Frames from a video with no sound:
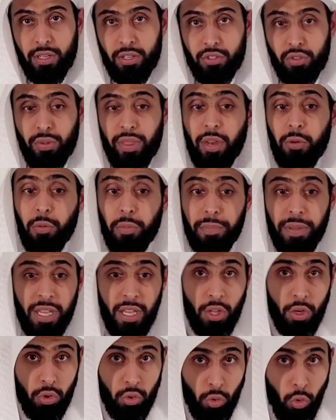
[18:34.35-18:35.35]
So that would
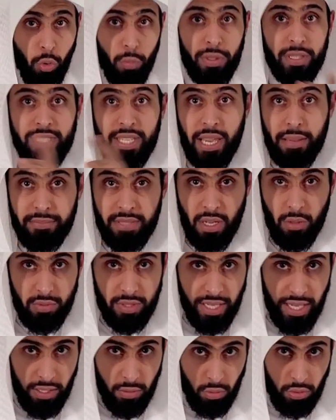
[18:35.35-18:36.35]
be normal times
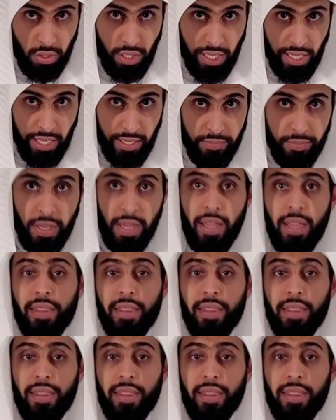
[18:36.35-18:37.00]
outside Udhiyah.